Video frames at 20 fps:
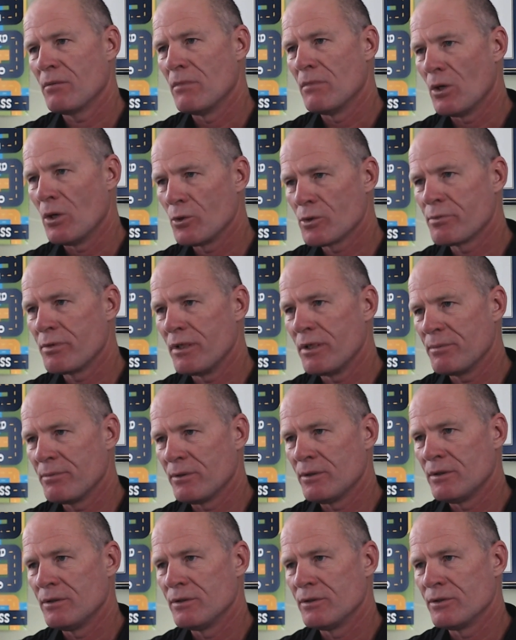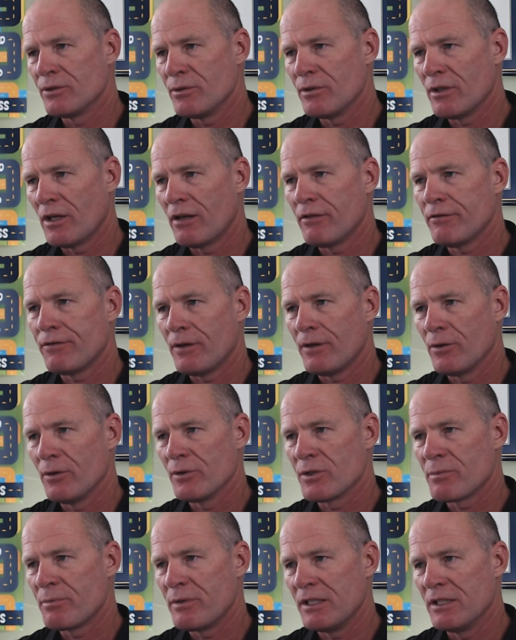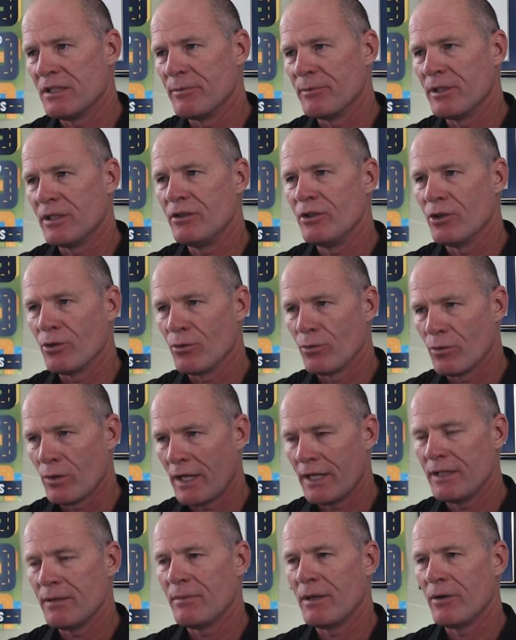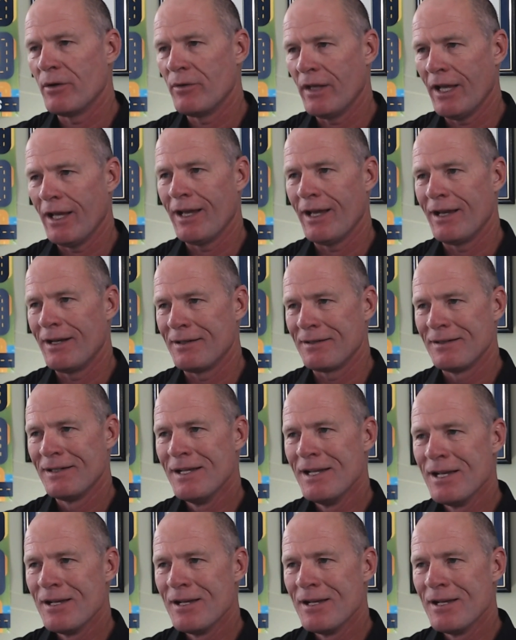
most people do not follow the speed limit. You're right about that.